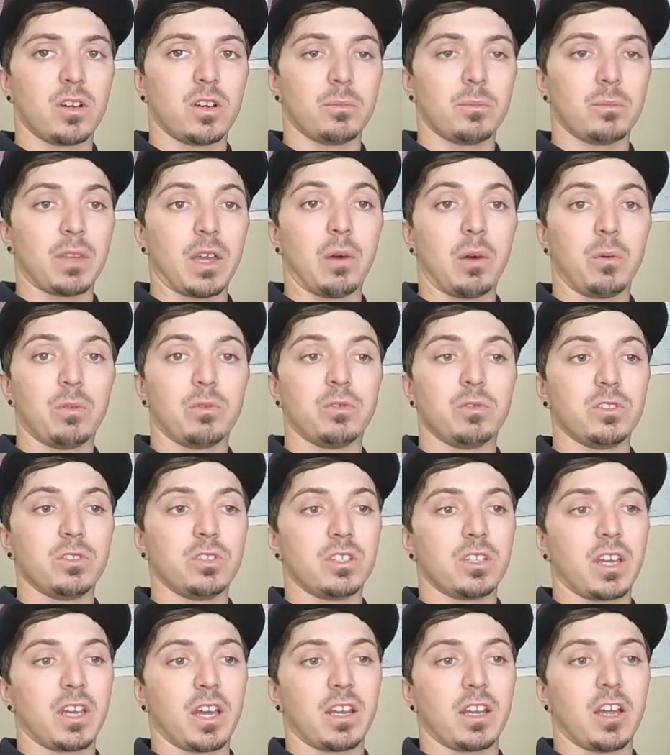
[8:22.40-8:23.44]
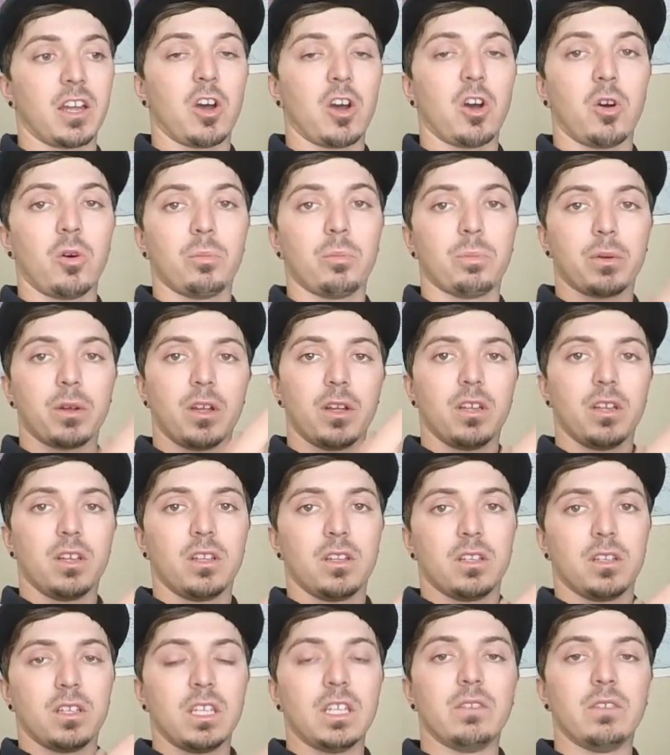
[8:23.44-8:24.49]
that would really kind of help
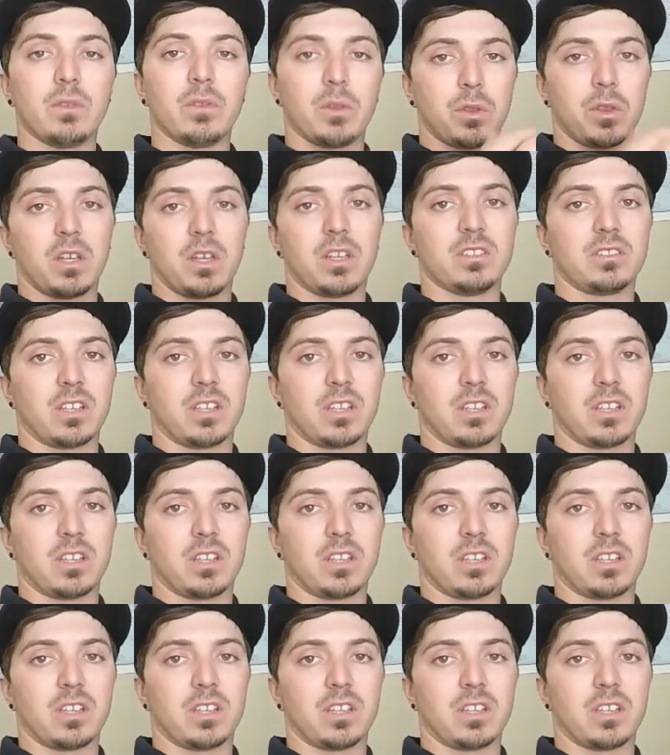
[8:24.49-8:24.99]
even things